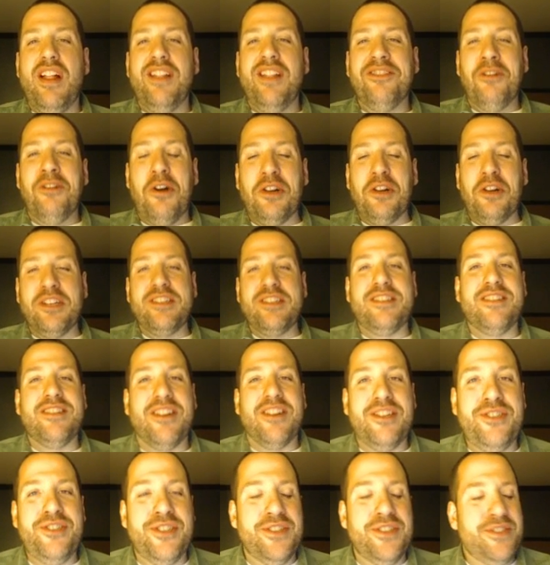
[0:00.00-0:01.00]
Long
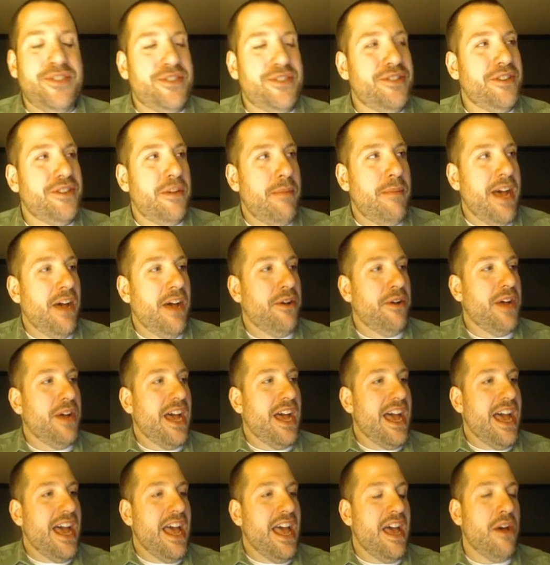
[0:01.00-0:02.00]
discussions about
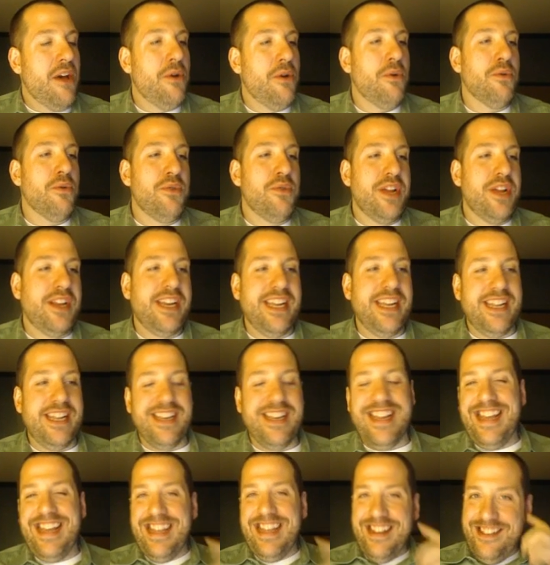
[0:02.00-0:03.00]
how are we going to
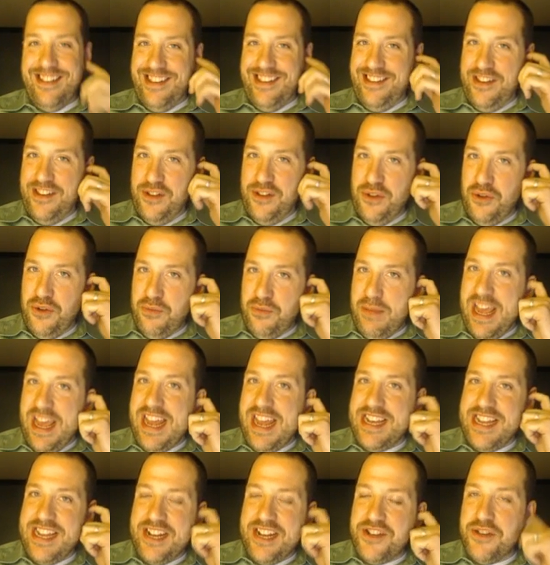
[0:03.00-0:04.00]
get kids to pay
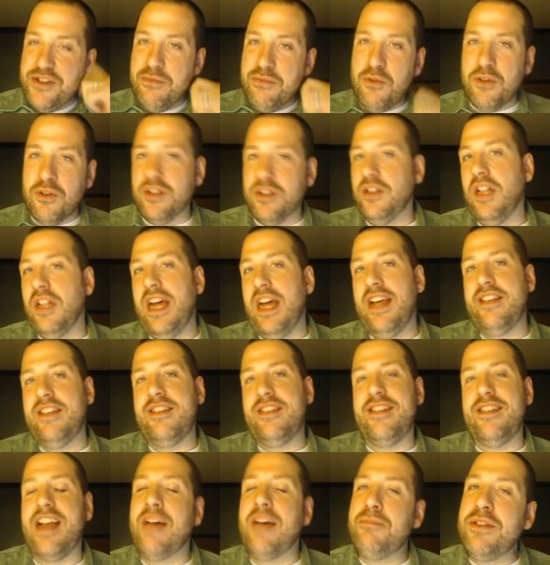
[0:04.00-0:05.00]
attention more in class,
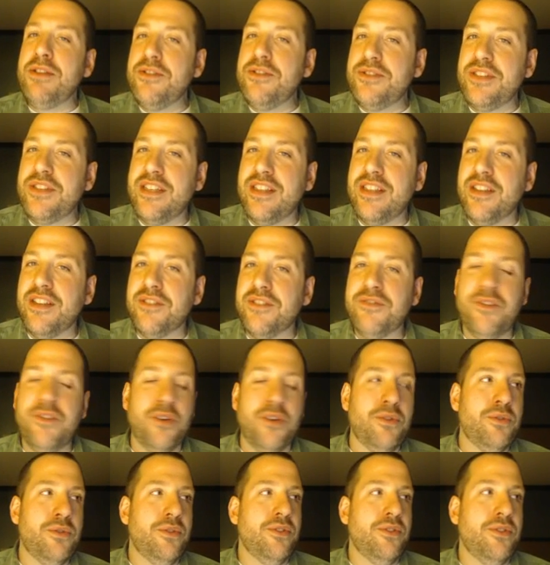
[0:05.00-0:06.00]
stop using their
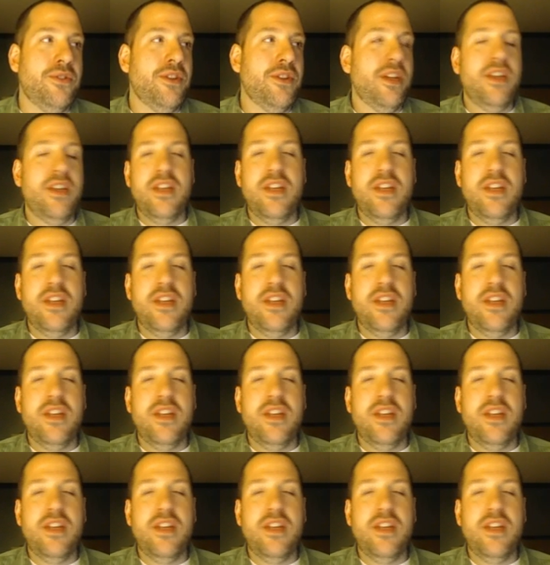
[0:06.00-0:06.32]
phones.